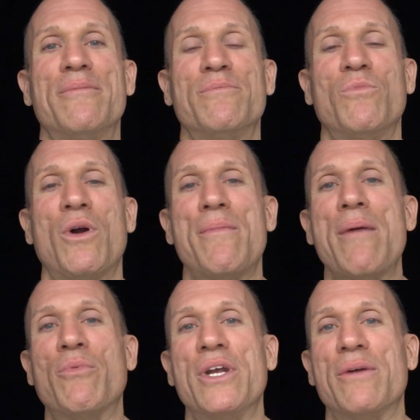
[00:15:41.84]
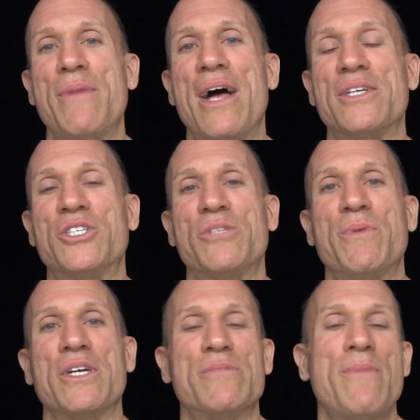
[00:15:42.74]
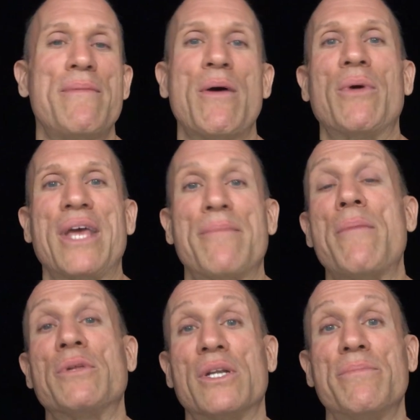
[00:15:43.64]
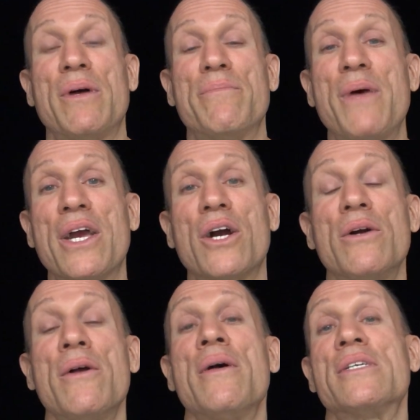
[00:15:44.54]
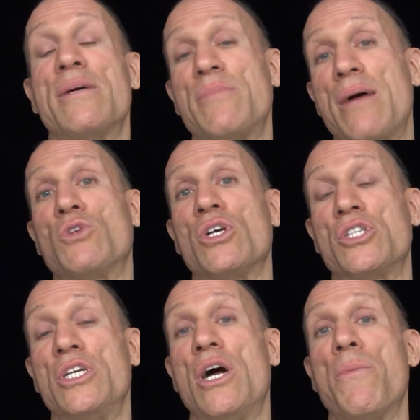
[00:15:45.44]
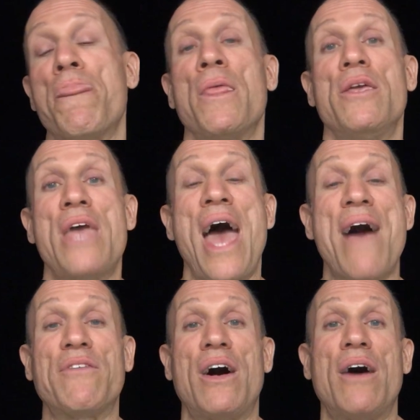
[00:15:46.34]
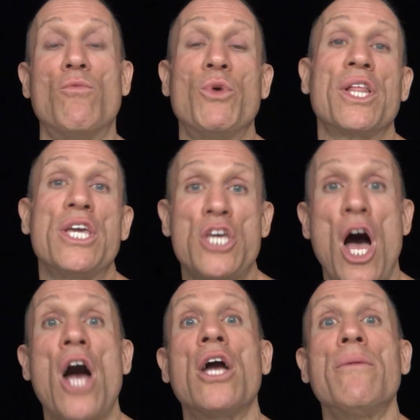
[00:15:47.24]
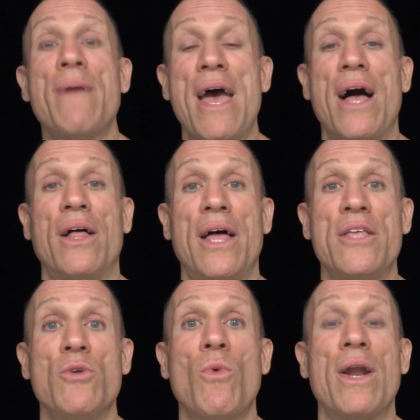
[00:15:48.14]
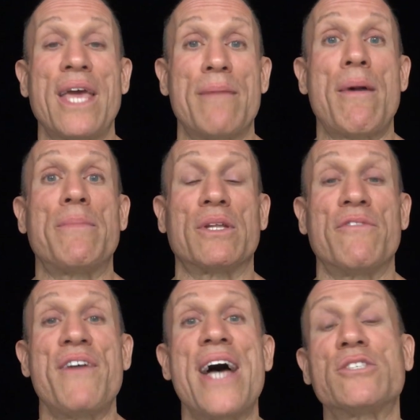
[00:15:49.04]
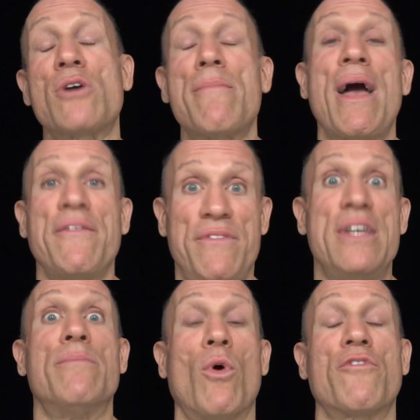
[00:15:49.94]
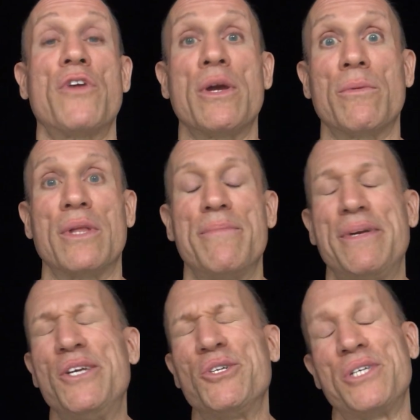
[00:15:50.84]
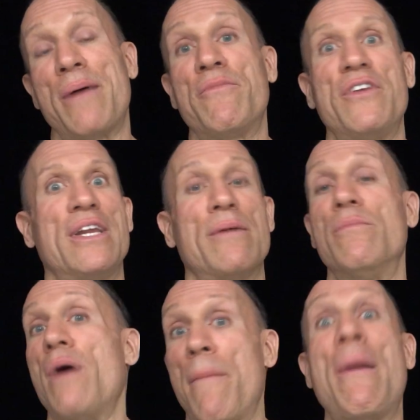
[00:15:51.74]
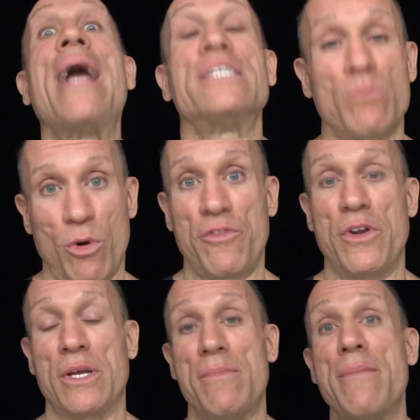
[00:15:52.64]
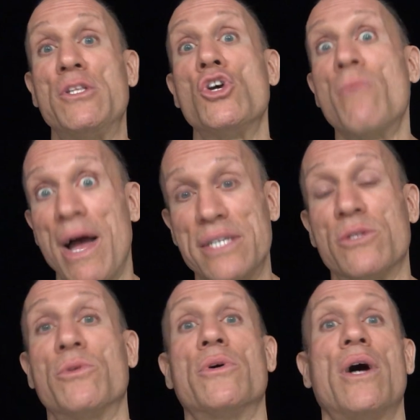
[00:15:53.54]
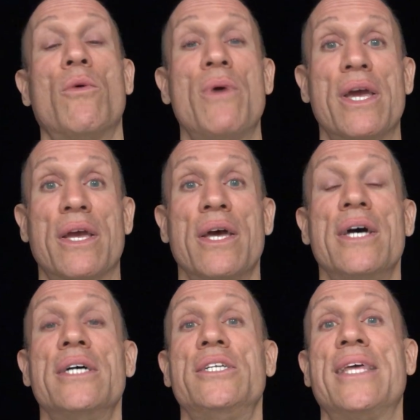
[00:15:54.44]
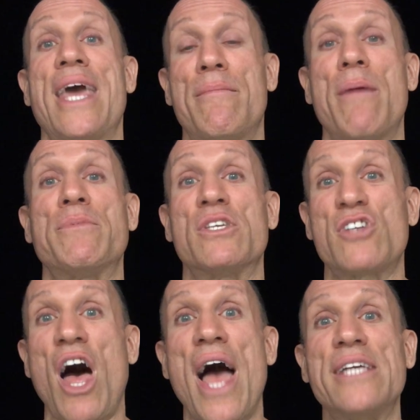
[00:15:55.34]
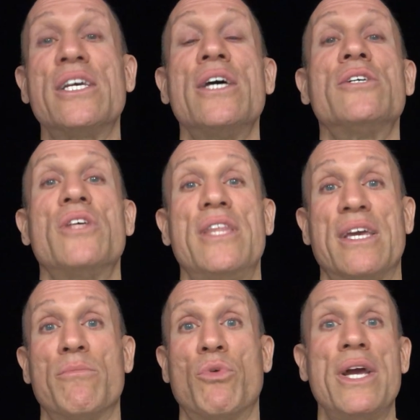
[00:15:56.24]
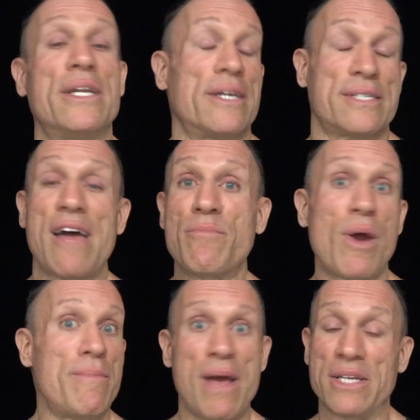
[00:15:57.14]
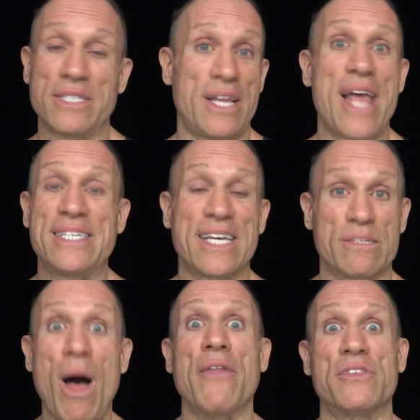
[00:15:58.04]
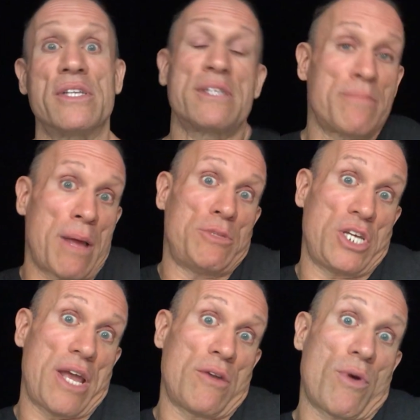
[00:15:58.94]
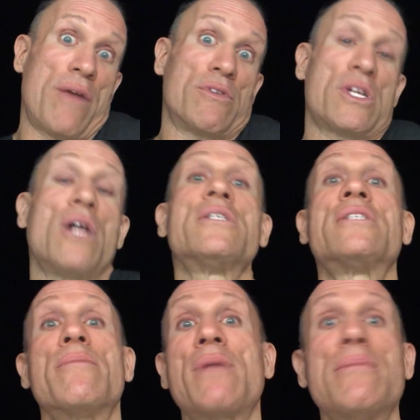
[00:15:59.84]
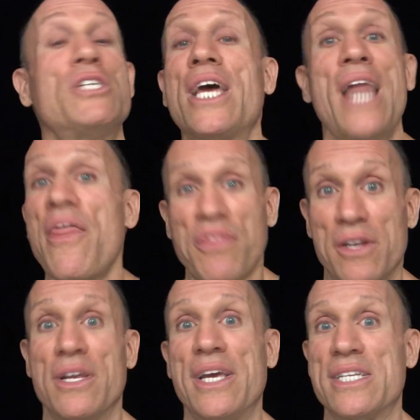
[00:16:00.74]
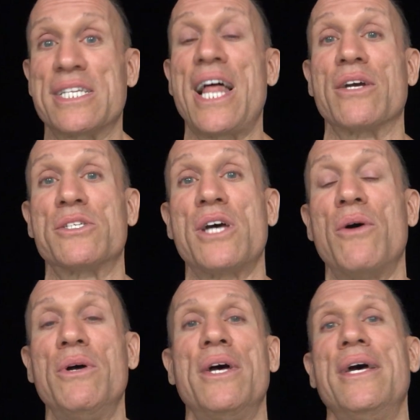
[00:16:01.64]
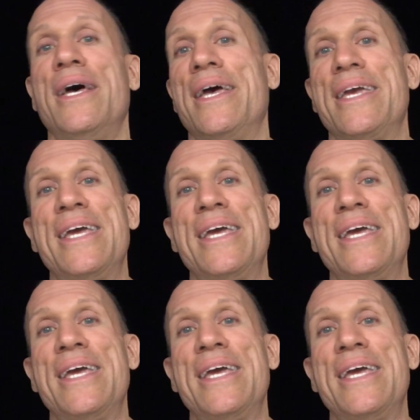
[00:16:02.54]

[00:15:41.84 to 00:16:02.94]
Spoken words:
one of my breeder males, just because maybe I want to get them up a little bigger. Sometimes also, you have a really young male and you want to get them up a little faster, I might feed them more frequently. But usually I'm feeding them mice more frequently, maybe 2 mice a week, to get them up to size so they can breed. Because I bred males at 6 months, and sometimes you get great results and sometimes you get nothing. You get slugs. So you